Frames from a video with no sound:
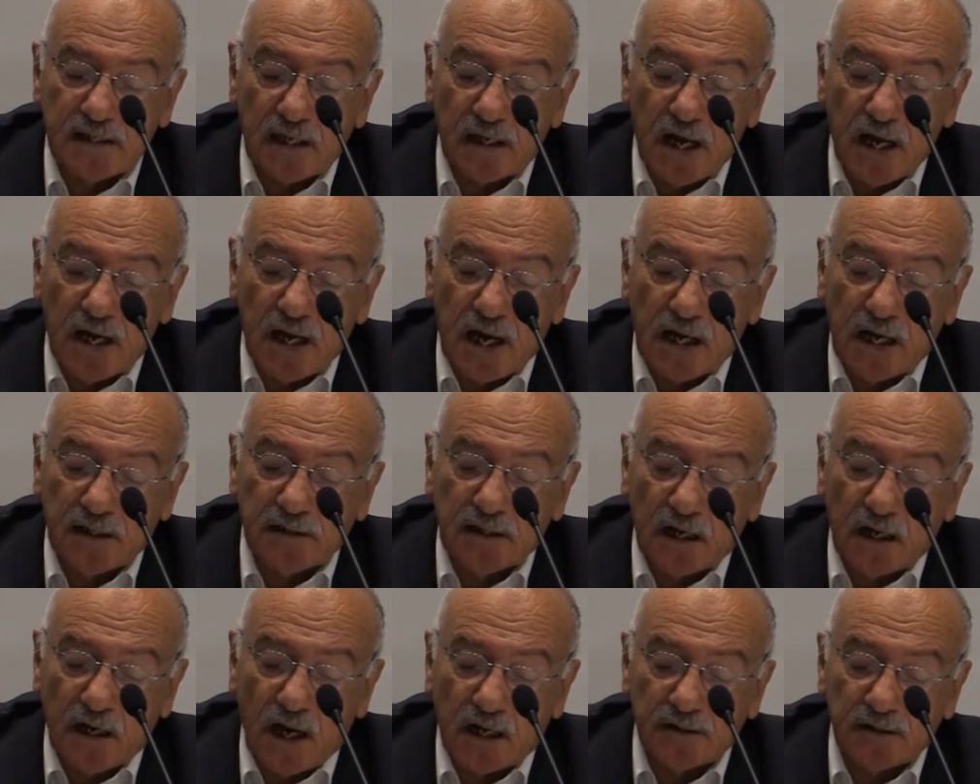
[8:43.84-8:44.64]

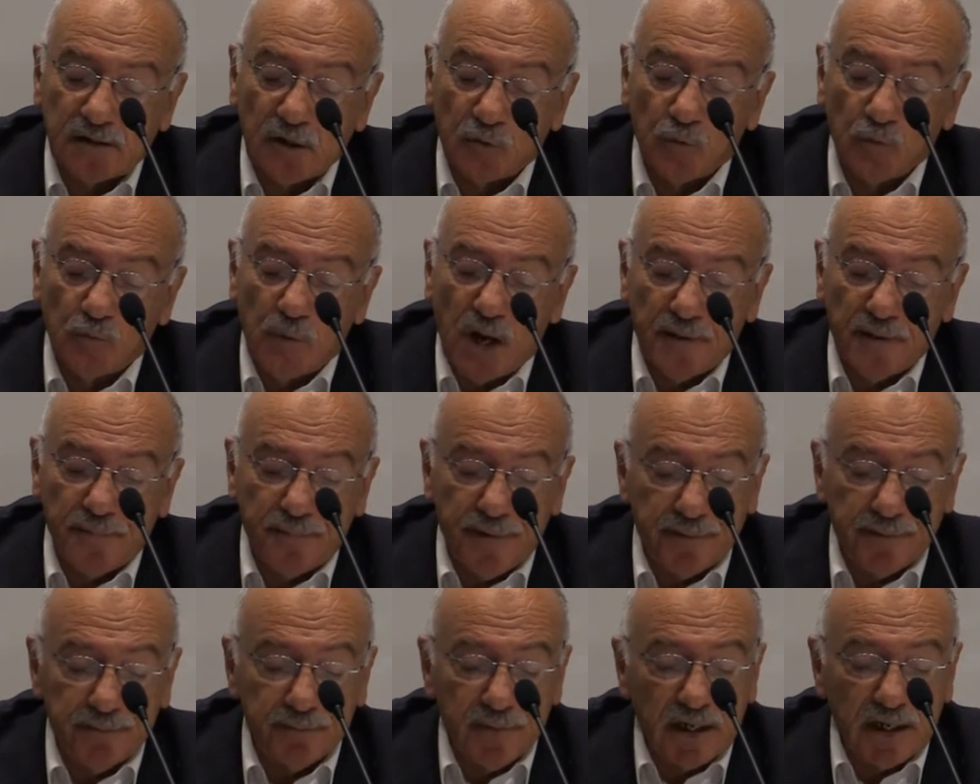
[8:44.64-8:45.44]
cultural exchange
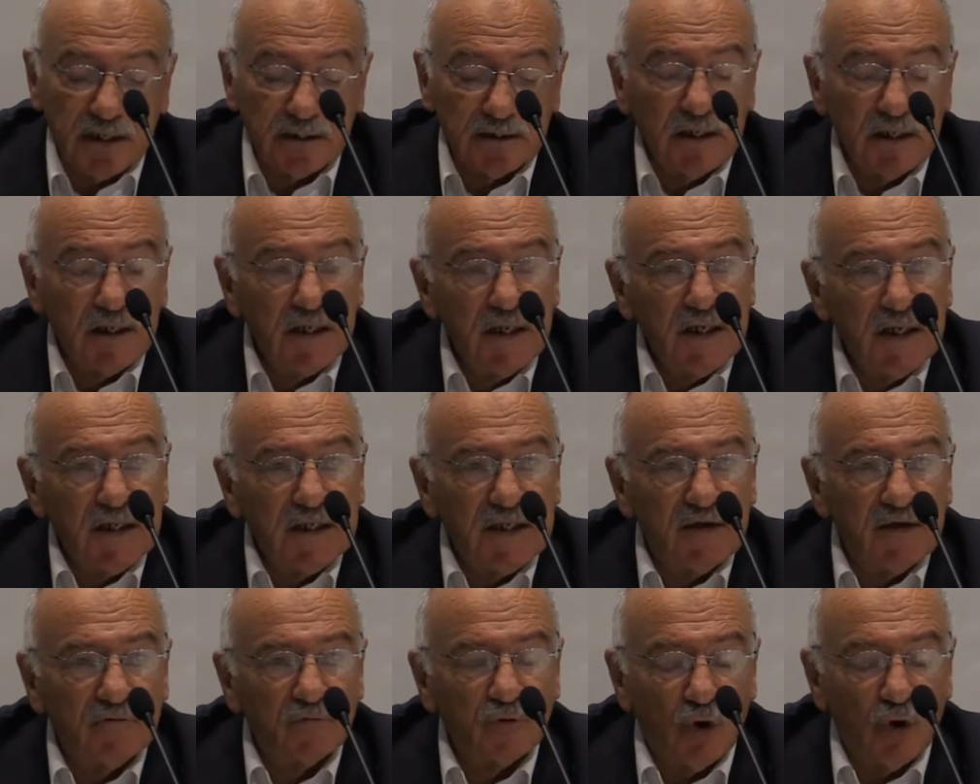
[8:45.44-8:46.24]
and
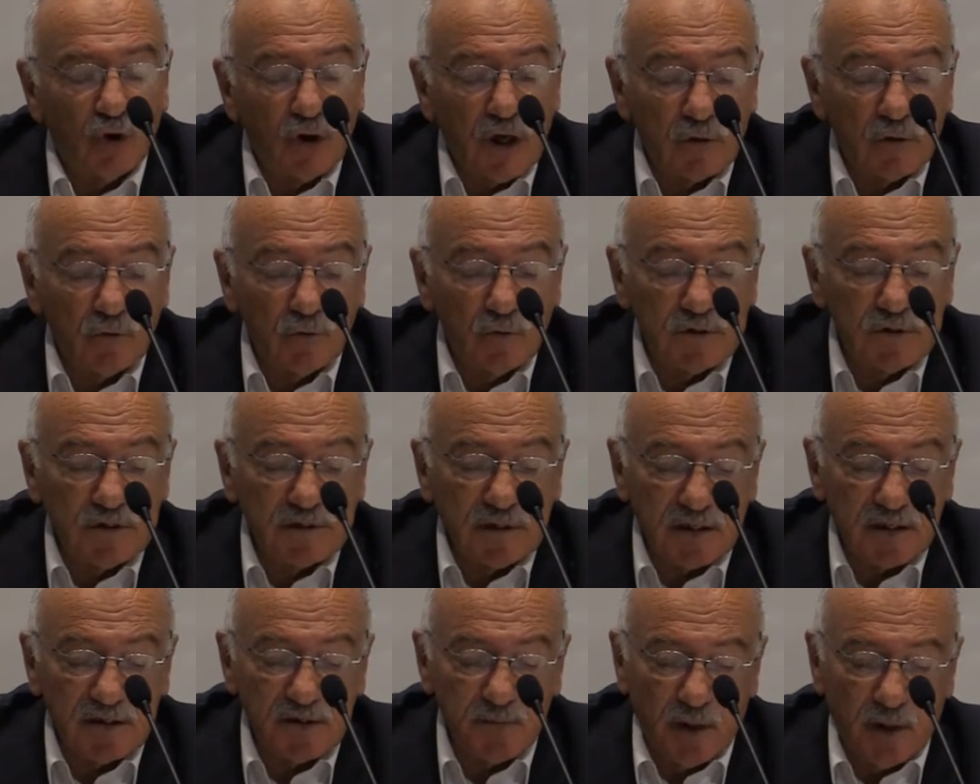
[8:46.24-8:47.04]
preserving
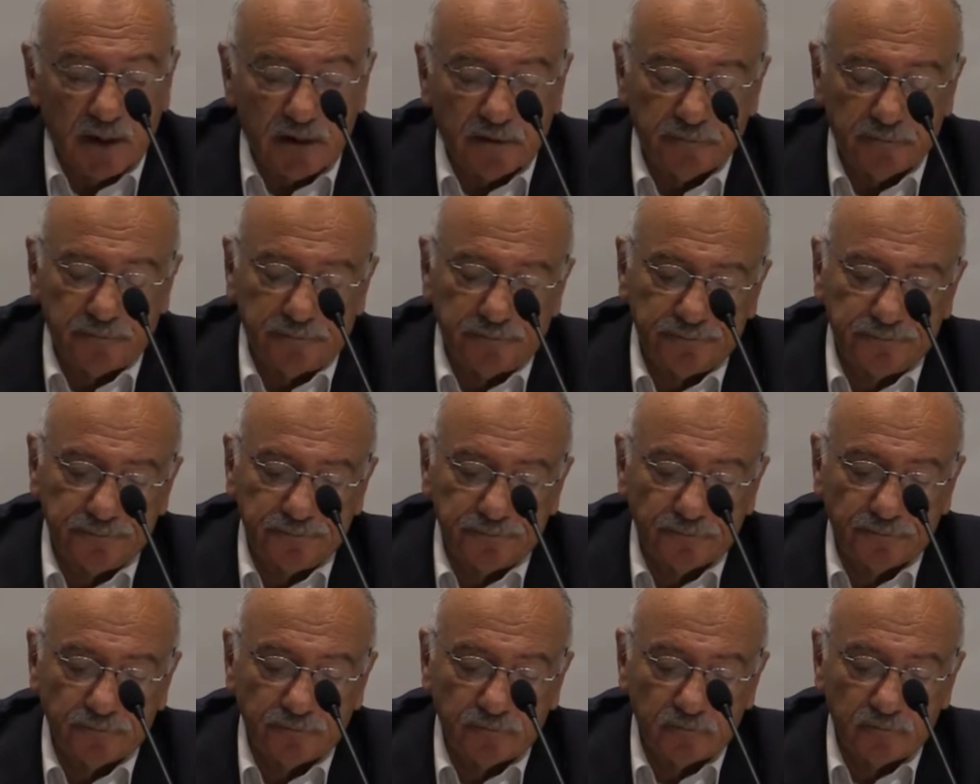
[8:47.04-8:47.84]
common values
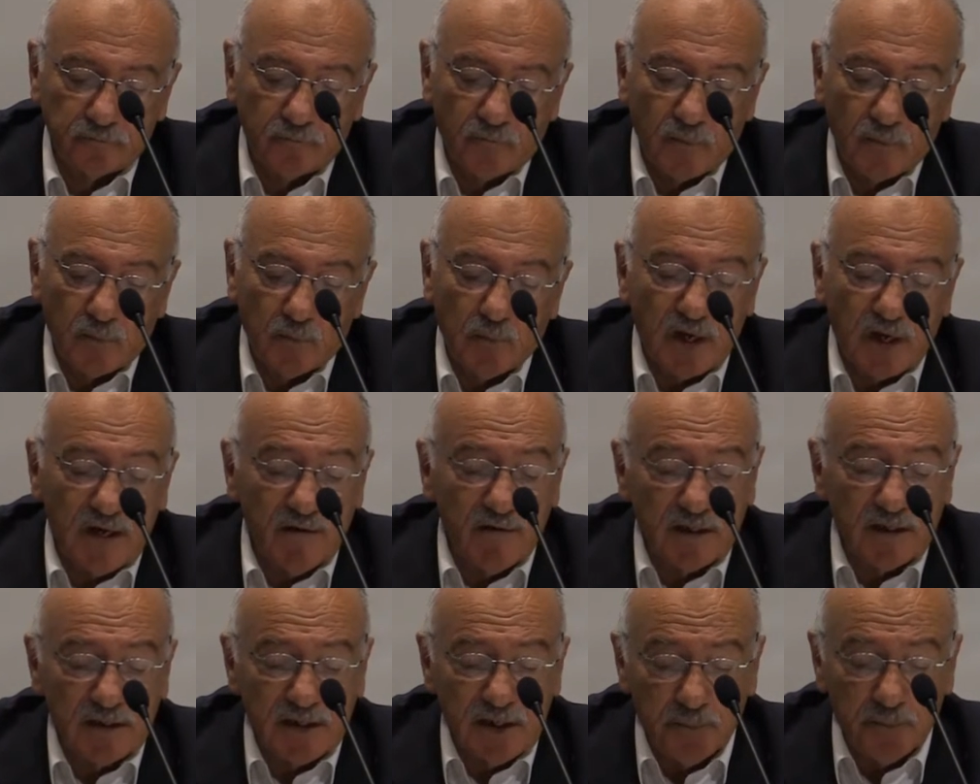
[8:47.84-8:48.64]
that define
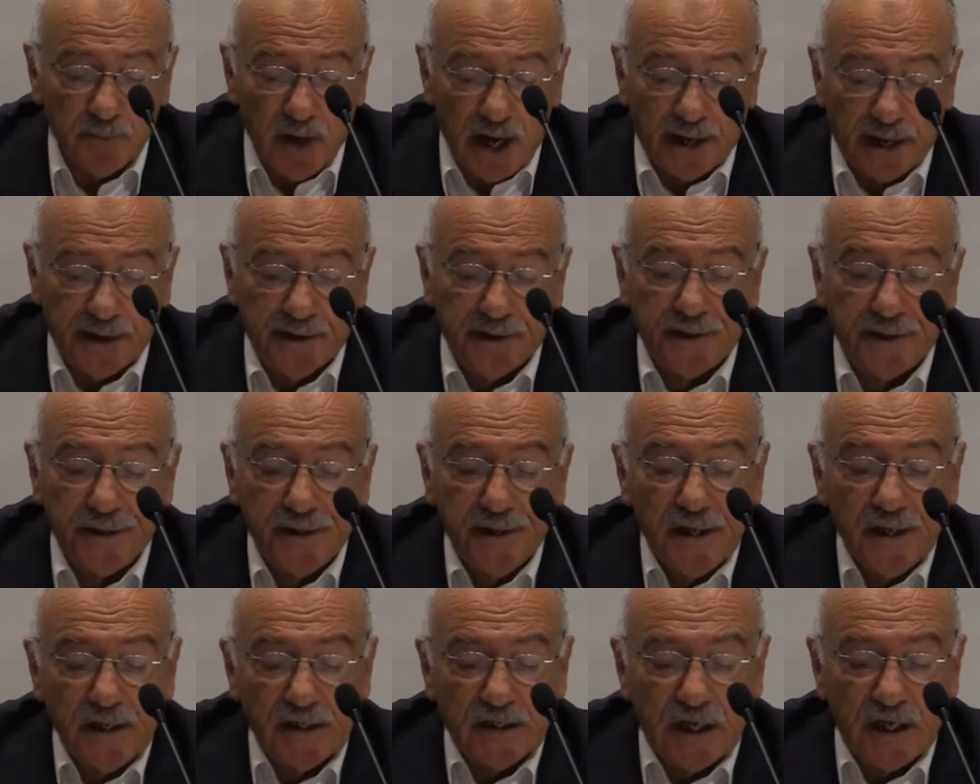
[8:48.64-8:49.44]
identity, and also
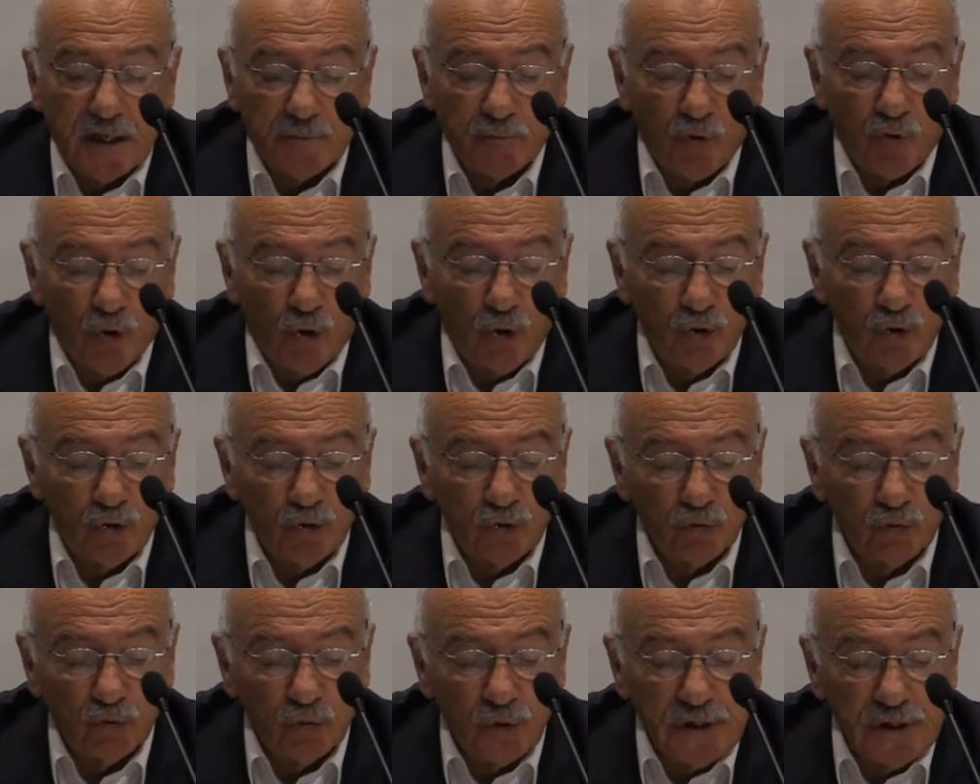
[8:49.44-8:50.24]
creating new ones
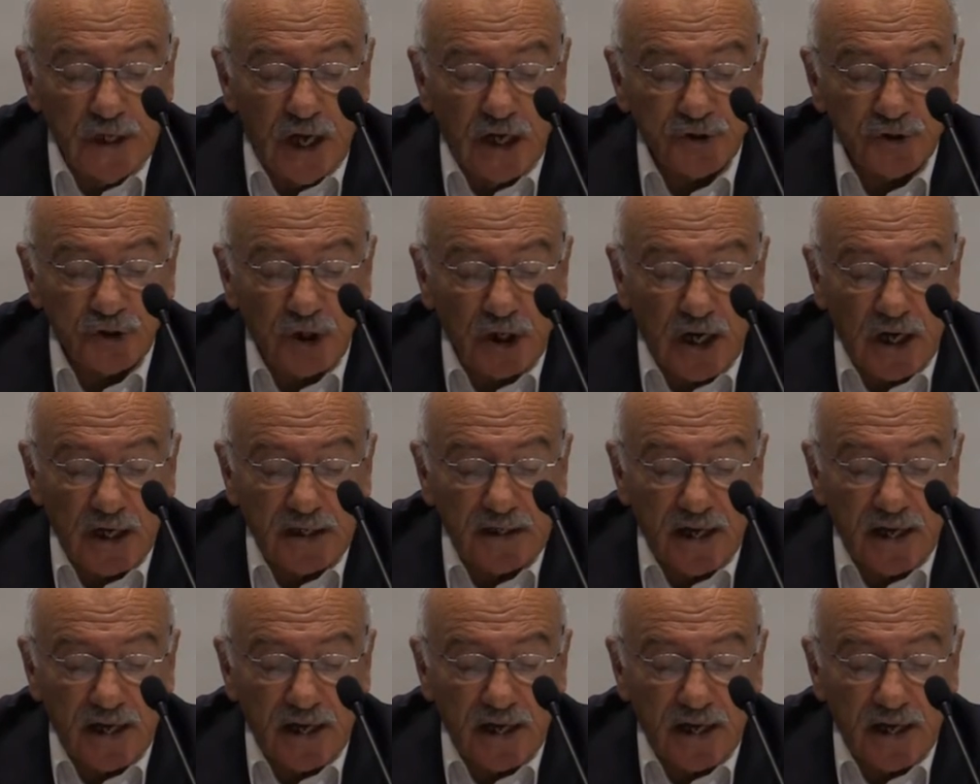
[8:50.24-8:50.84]
that served